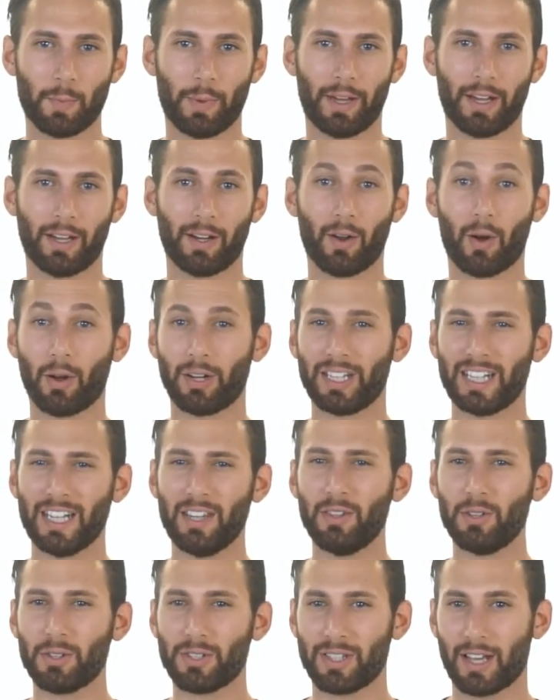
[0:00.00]
span on
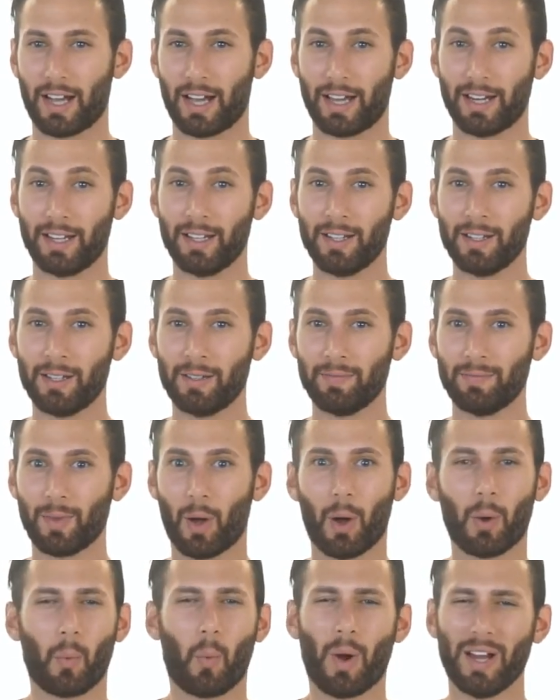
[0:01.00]
either side
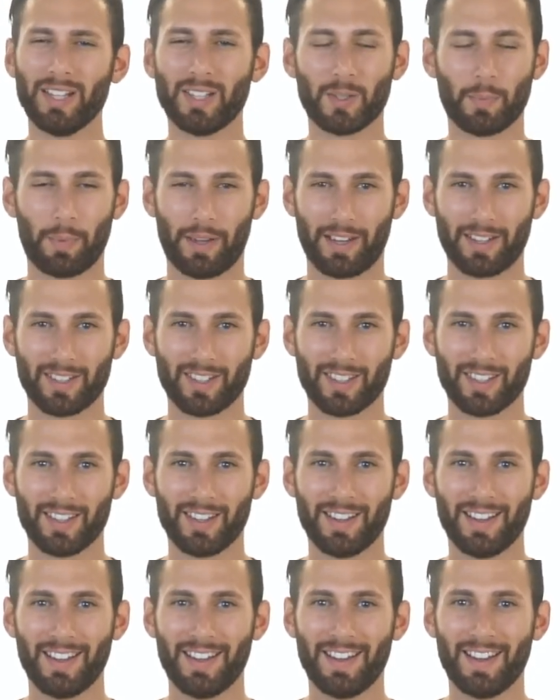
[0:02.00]
on white space.
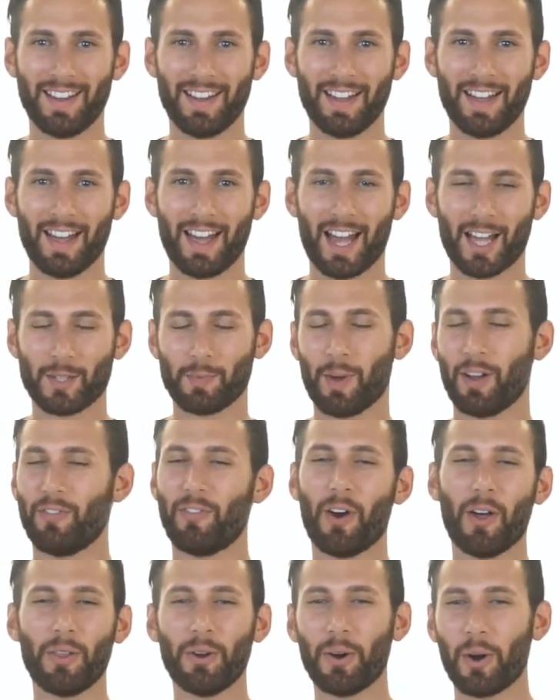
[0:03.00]
As my
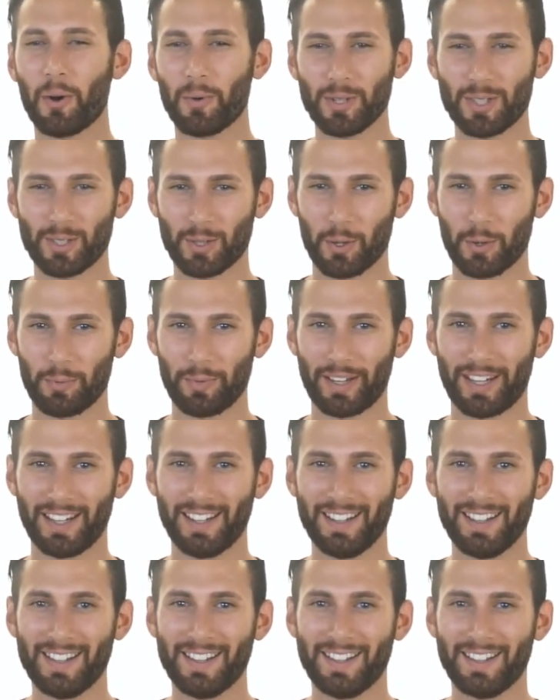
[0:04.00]
father always told
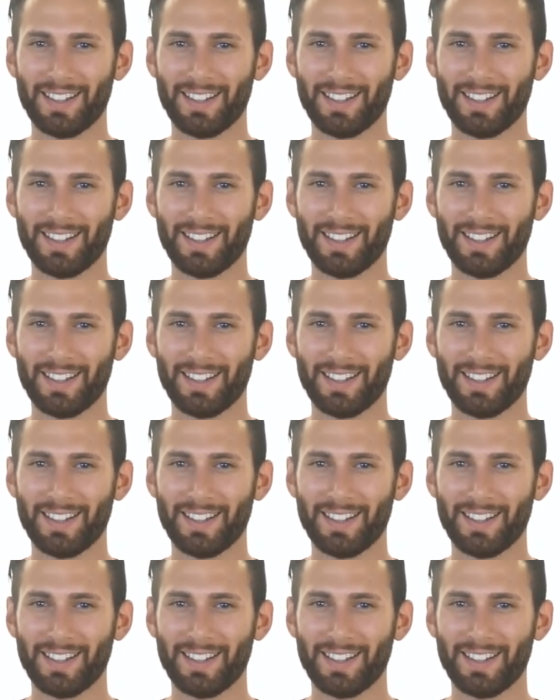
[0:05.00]
me,